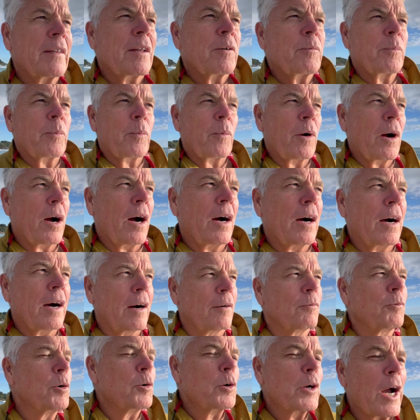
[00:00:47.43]

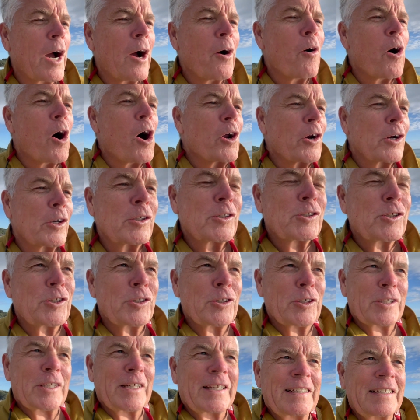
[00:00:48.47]
We'll go on a
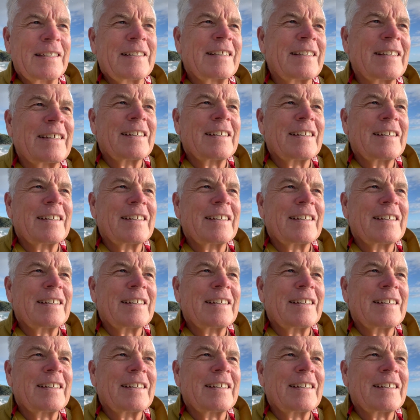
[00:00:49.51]
journey